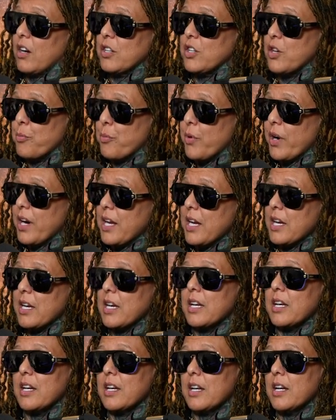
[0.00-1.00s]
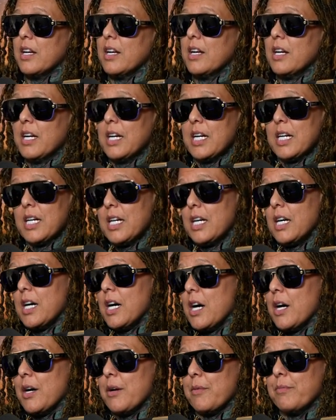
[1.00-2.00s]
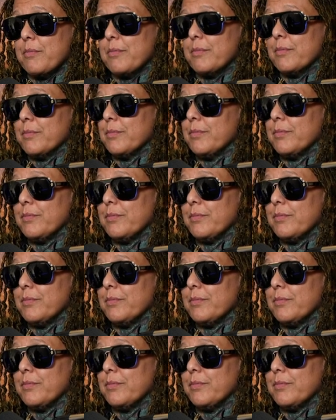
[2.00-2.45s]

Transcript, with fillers: on your brain and um